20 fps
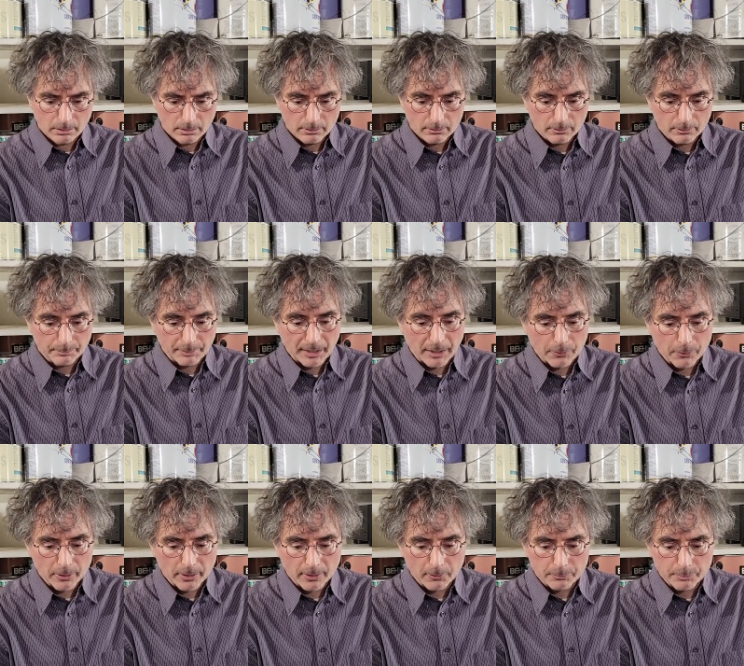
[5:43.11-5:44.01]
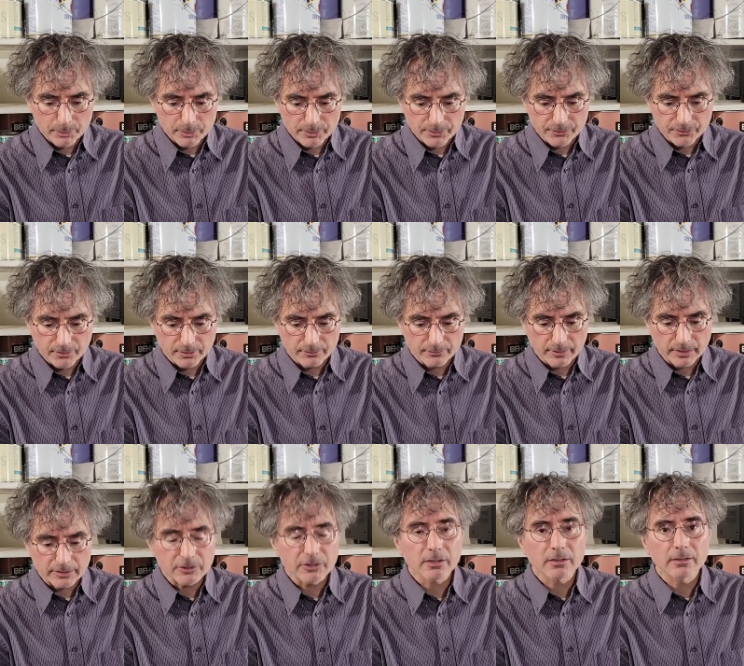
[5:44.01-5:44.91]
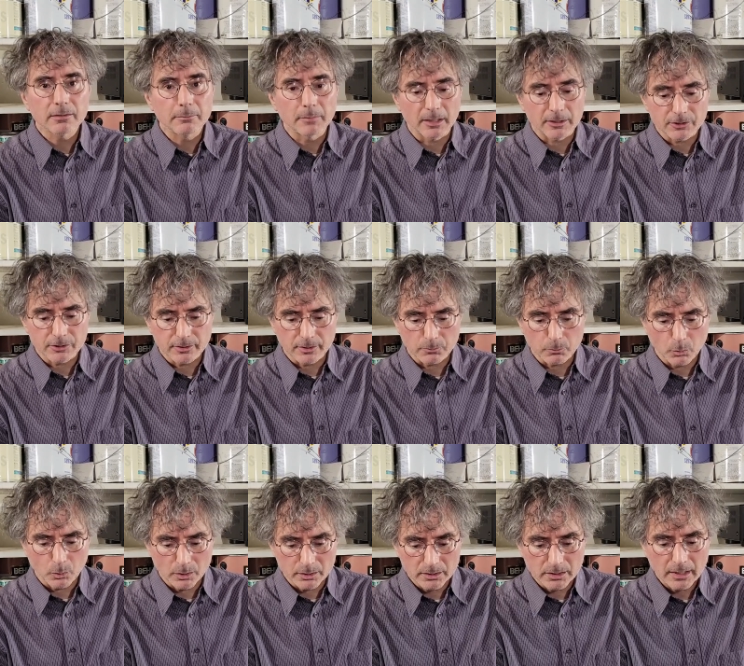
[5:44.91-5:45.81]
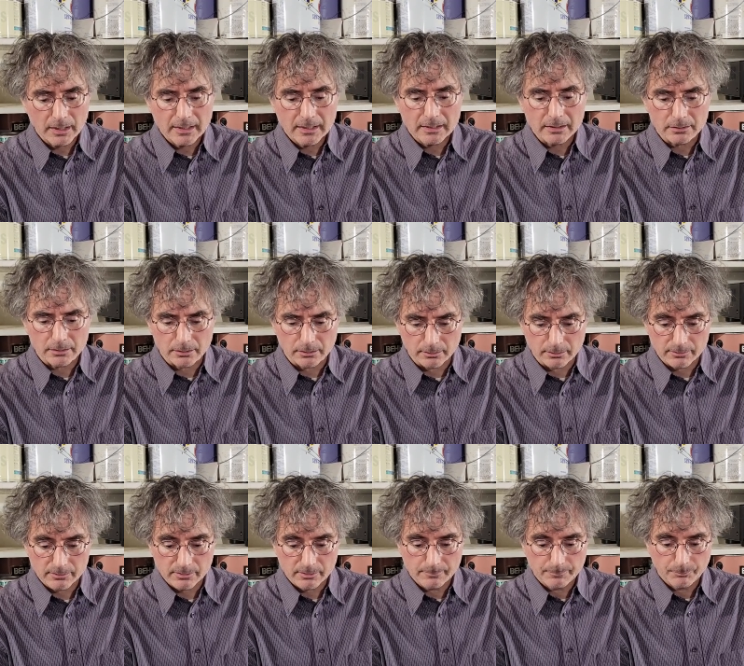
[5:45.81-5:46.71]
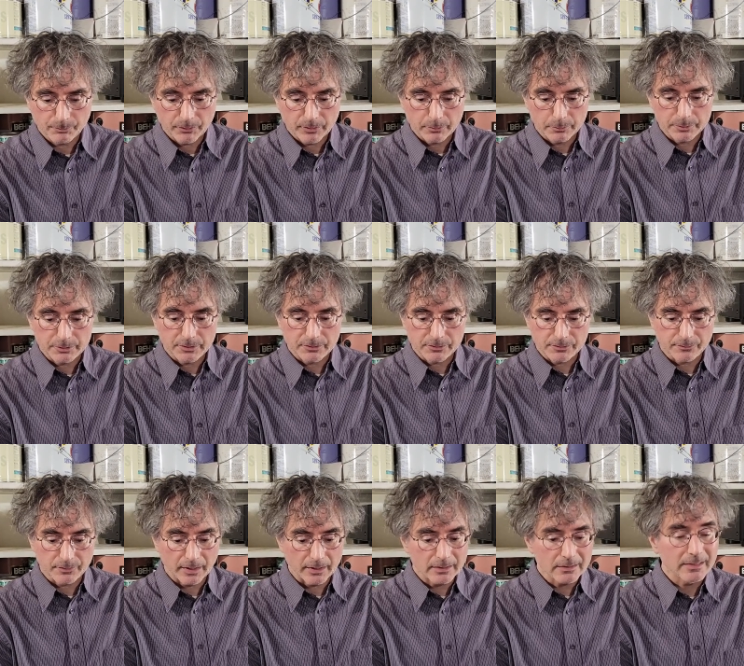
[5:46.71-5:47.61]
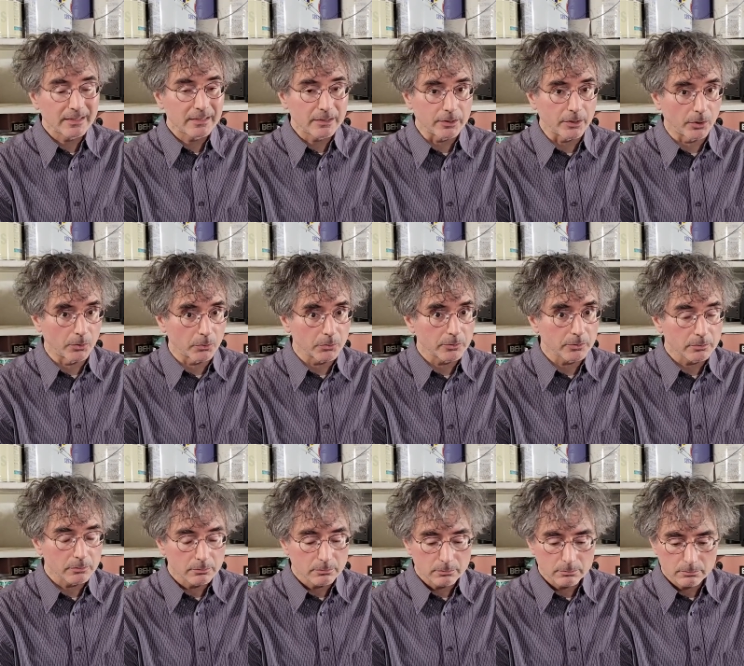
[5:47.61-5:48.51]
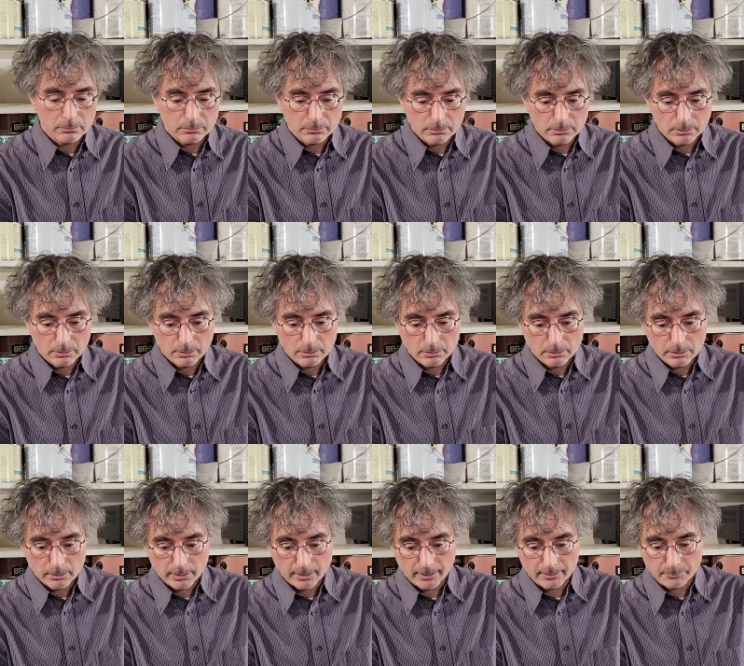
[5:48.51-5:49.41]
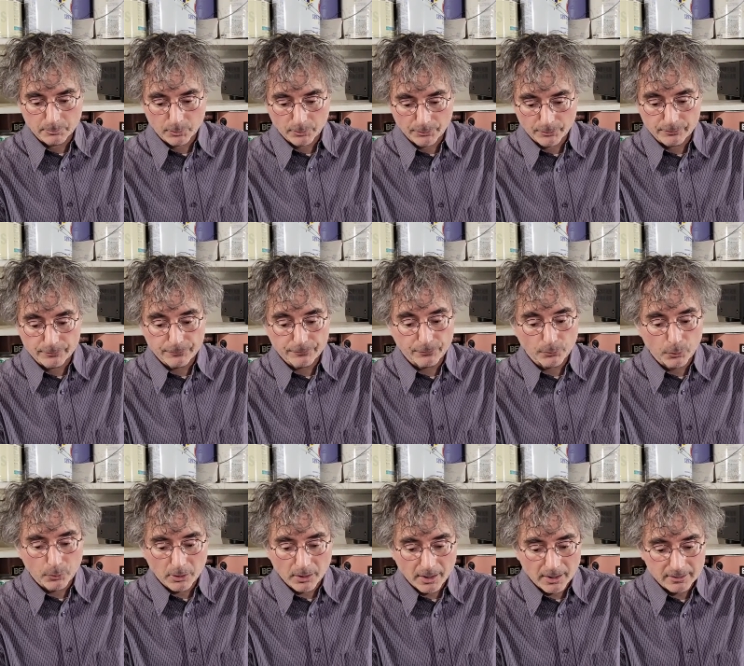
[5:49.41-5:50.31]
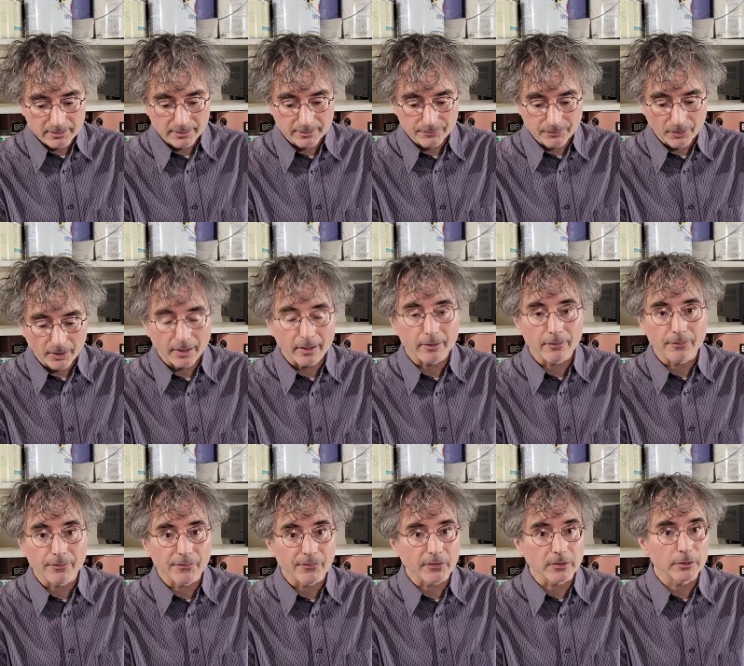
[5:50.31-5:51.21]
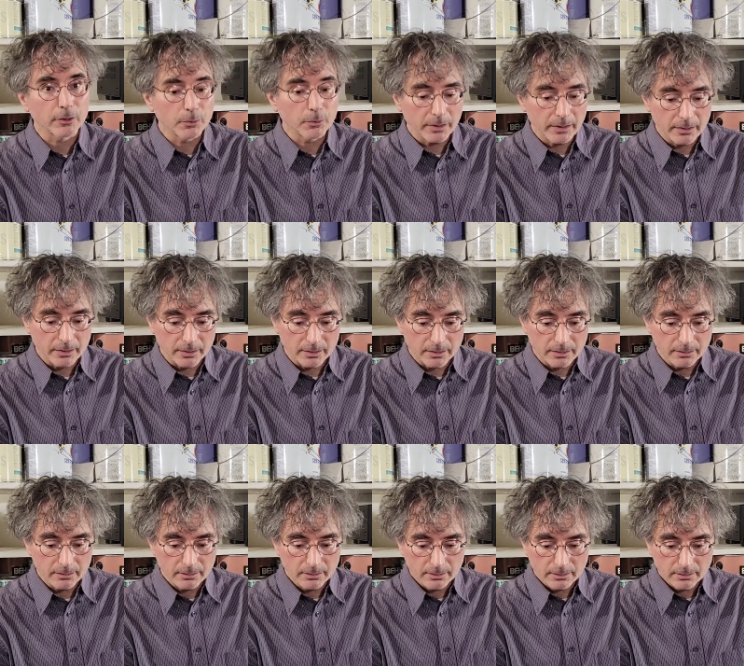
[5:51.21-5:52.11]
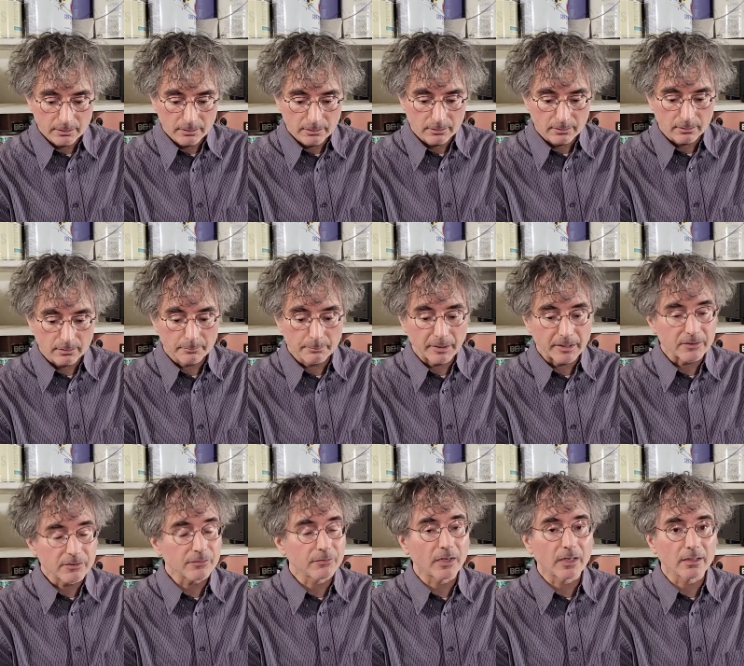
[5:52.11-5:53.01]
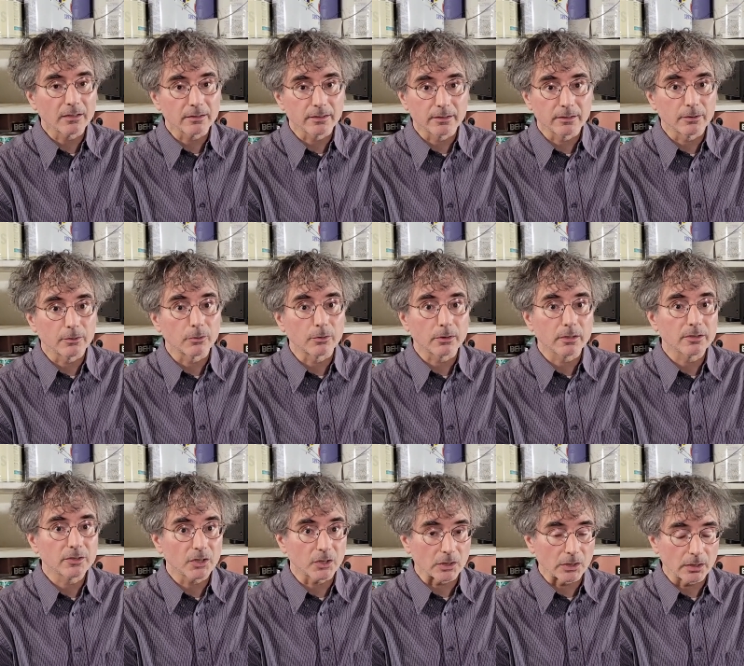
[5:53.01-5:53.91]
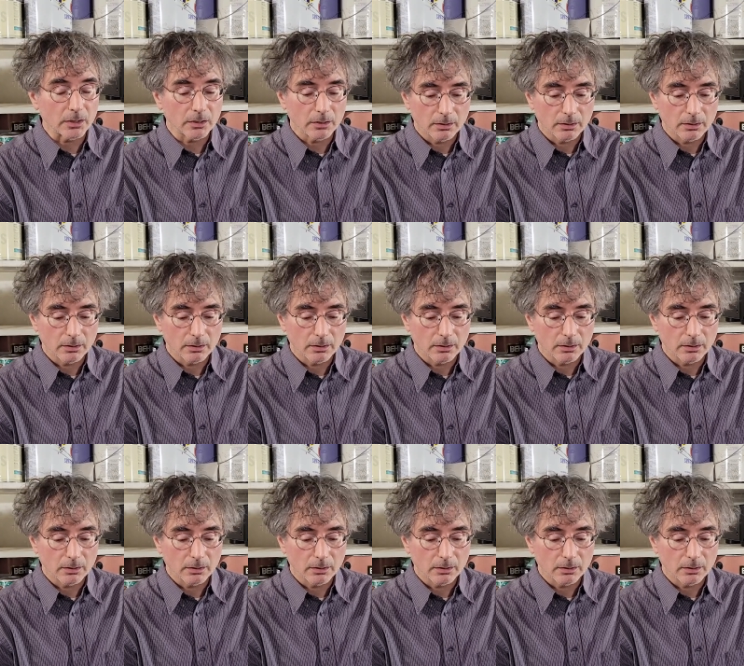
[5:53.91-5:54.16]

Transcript: The power output is conventionally measured at 1 kilohertz, which is a violin note, and more than 4 octaves higher than the low E on a bass violin or guitar.